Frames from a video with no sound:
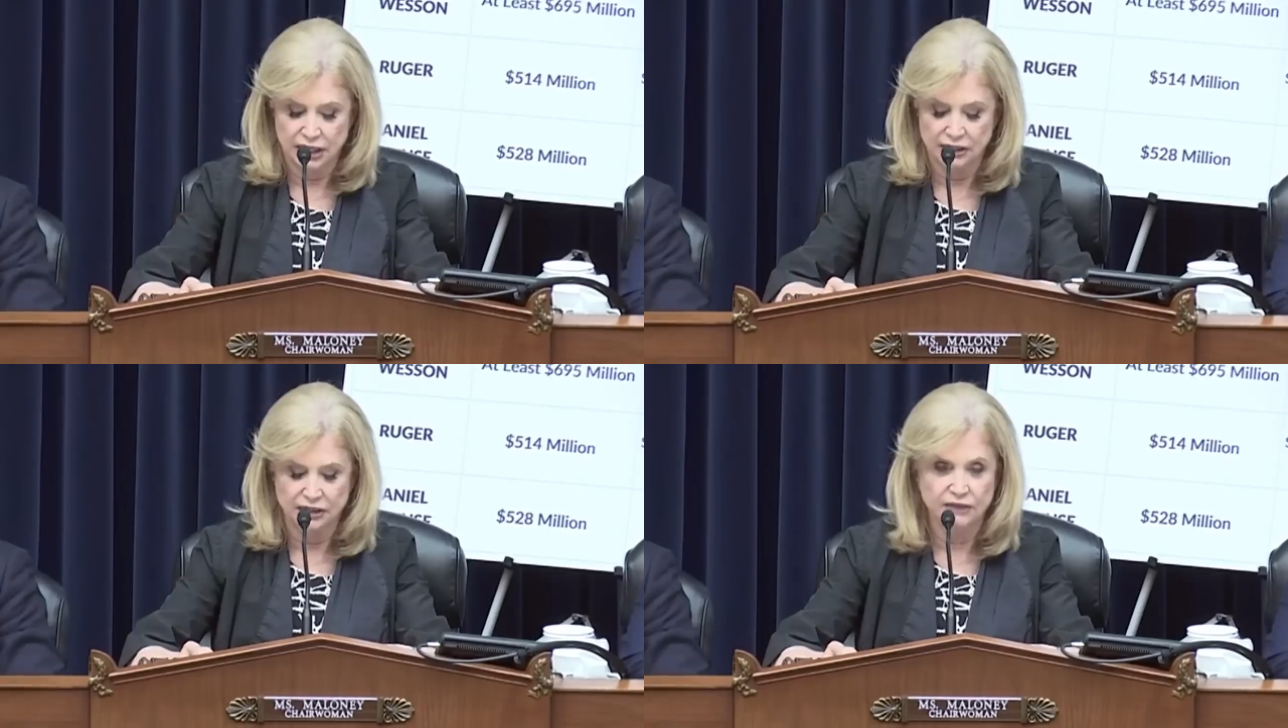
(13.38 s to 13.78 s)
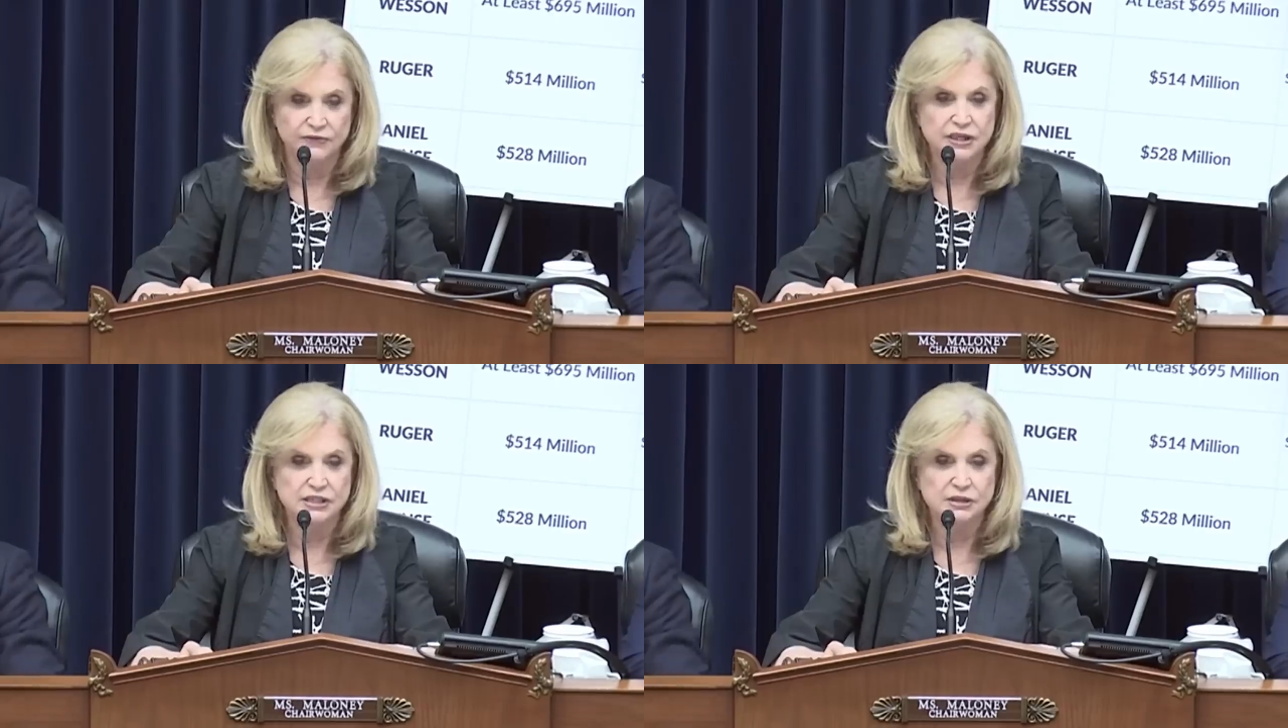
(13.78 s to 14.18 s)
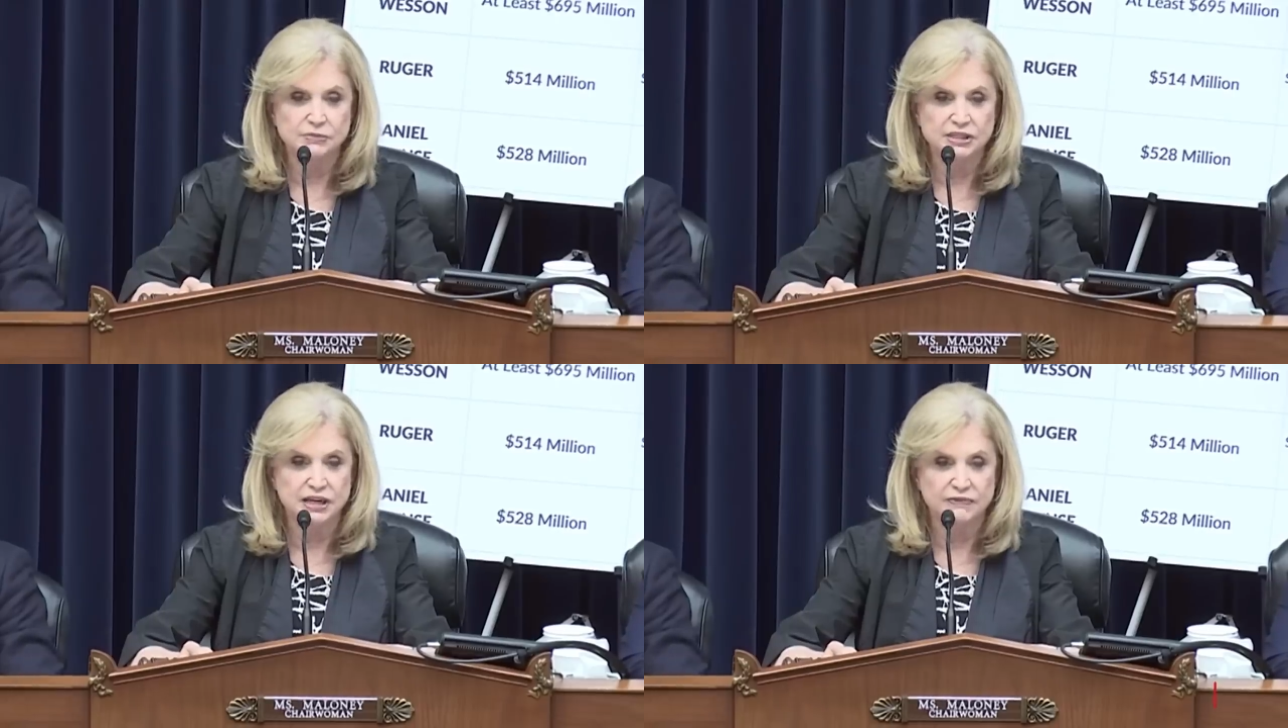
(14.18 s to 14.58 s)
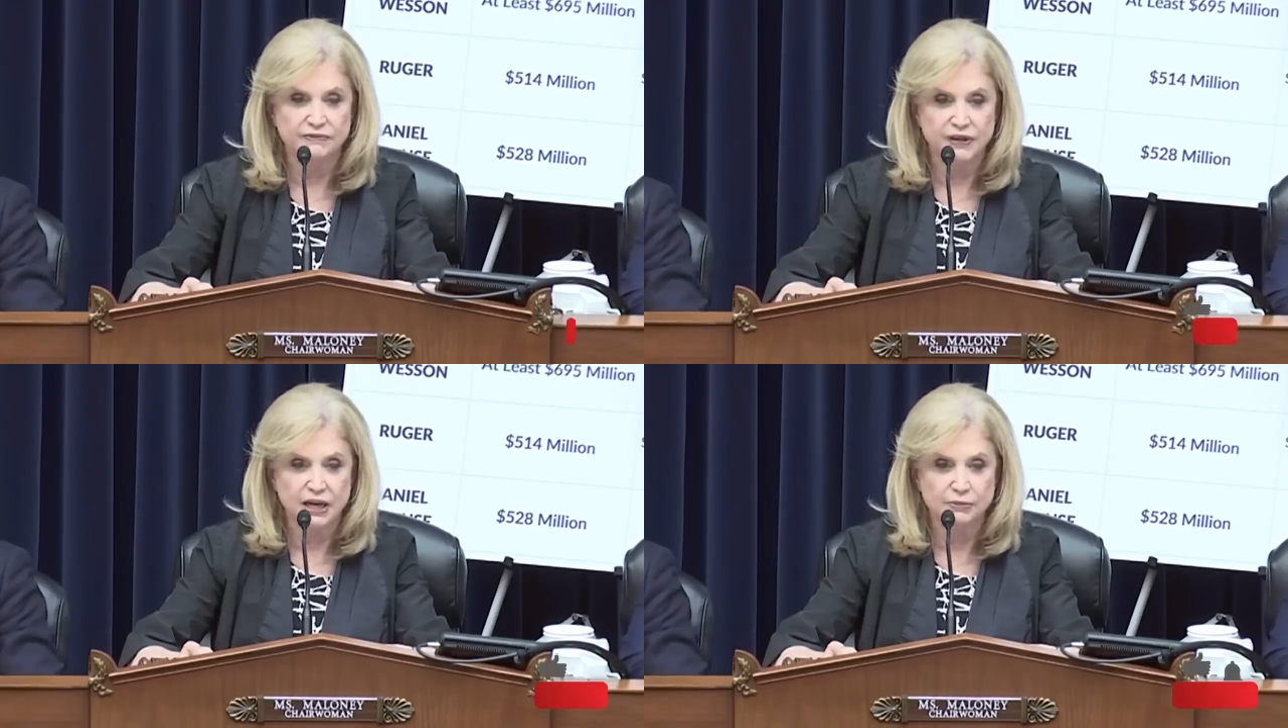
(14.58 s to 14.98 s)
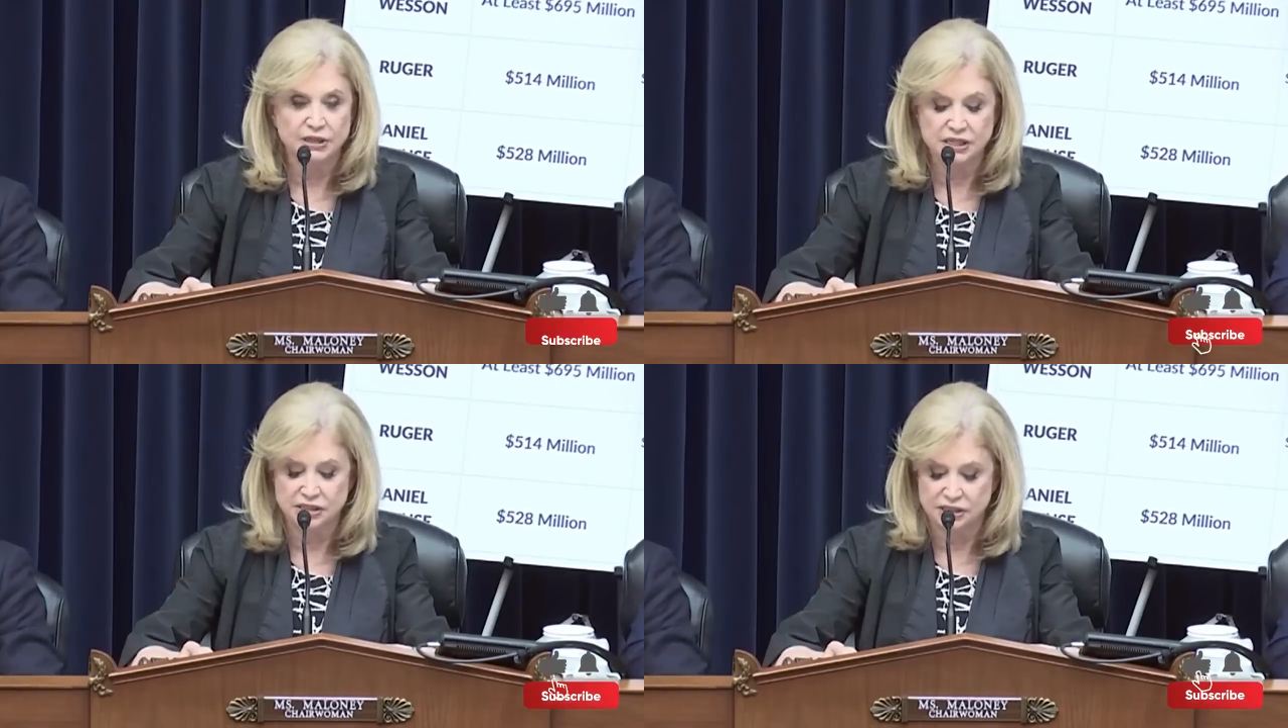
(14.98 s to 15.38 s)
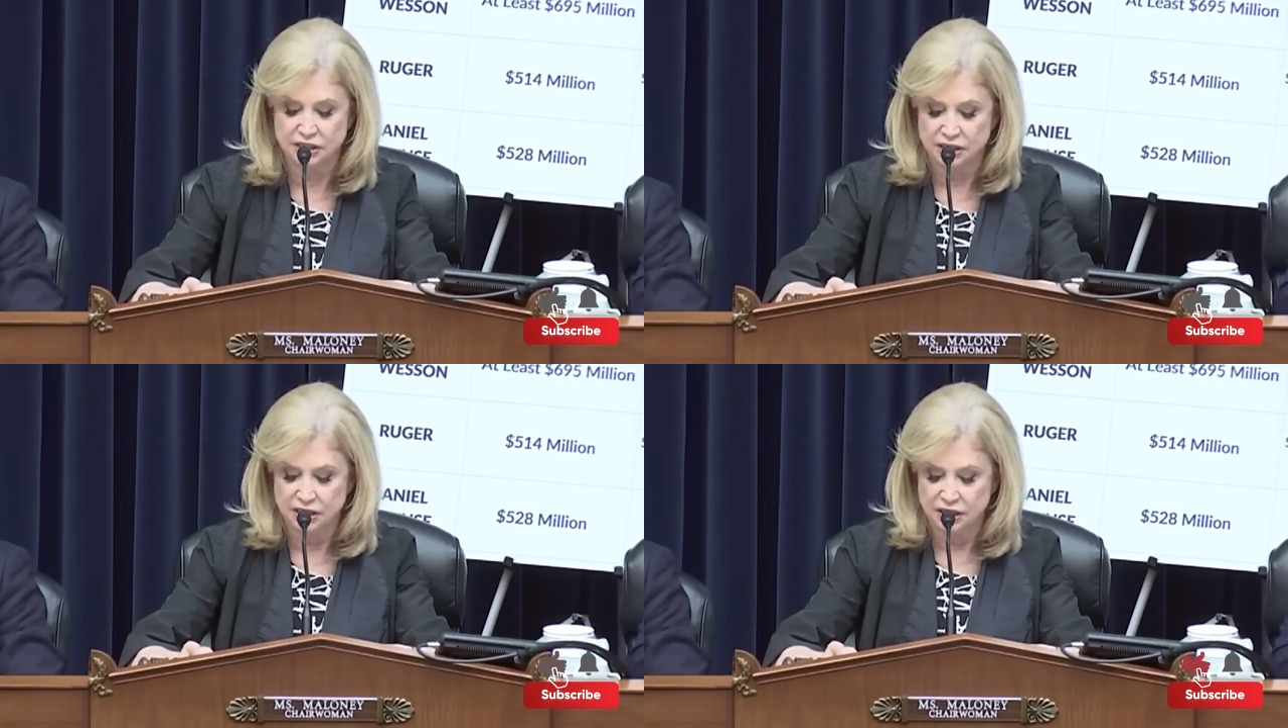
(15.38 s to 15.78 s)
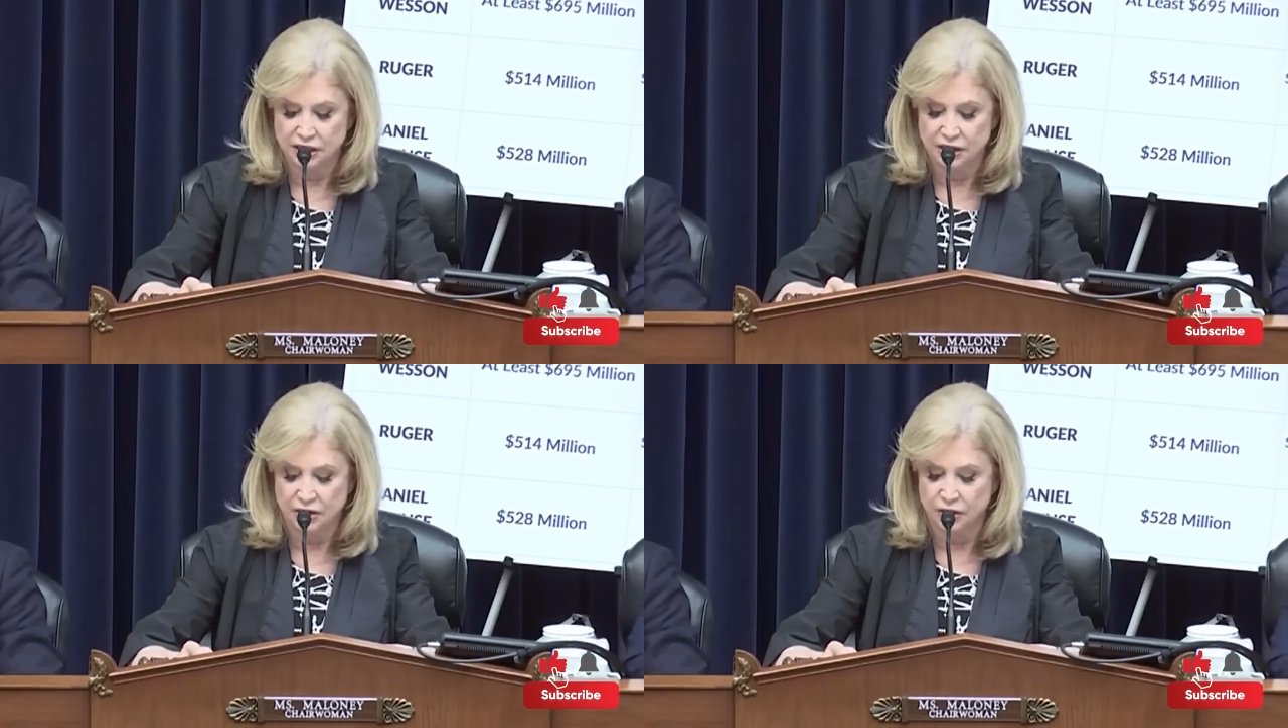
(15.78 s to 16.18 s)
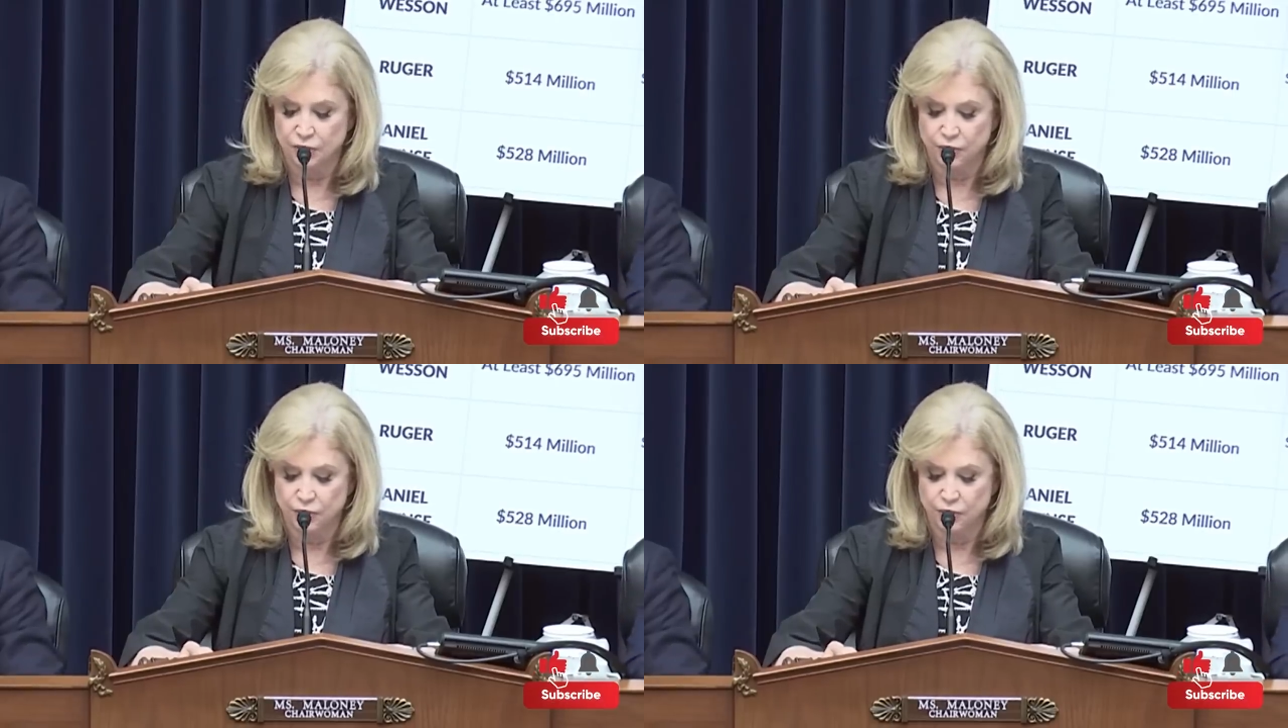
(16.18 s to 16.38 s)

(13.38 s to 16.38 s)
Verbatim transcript: days was the Committee on Oversight and Reform,